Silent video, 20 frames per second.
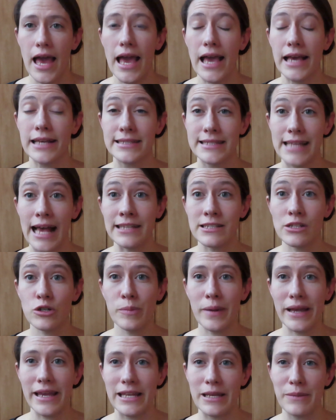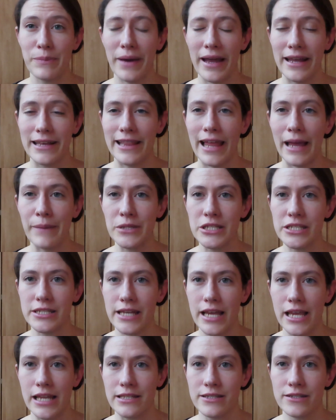Exacerbated by climate
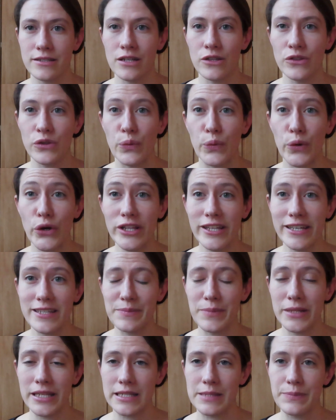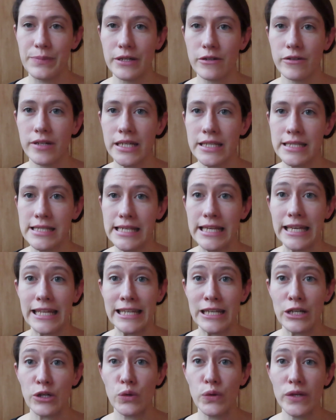change, the world has been experiencing
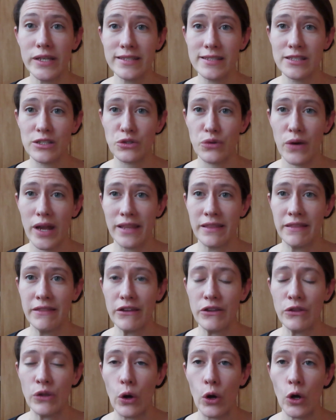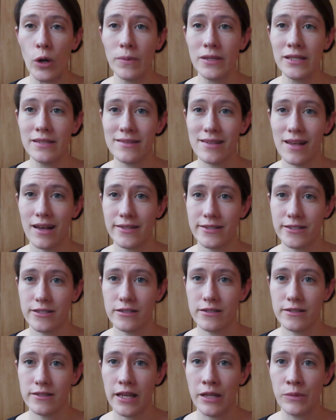an increased trend in urban
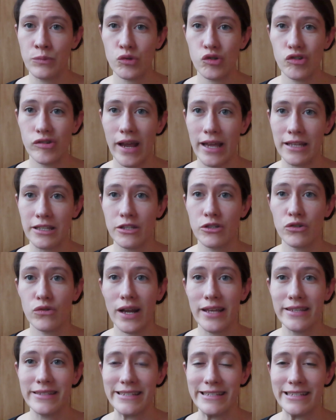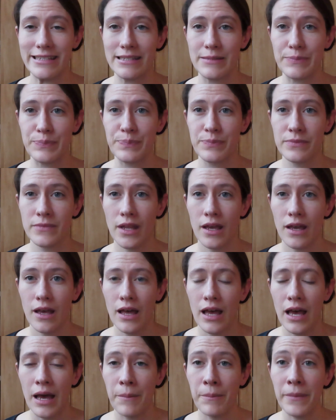disasters and protracted crises,
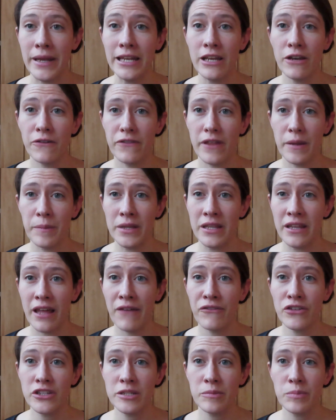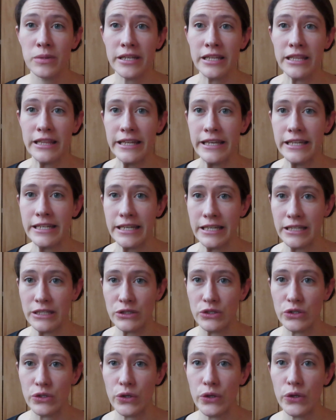many of them inevitably
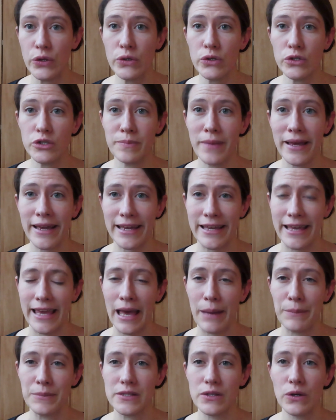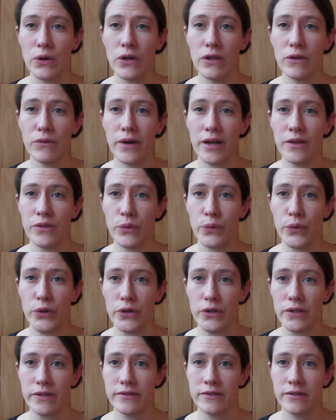leading to huge megacamps all around the
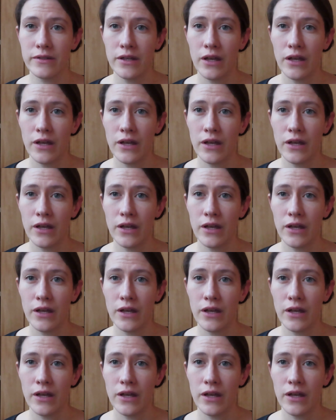world,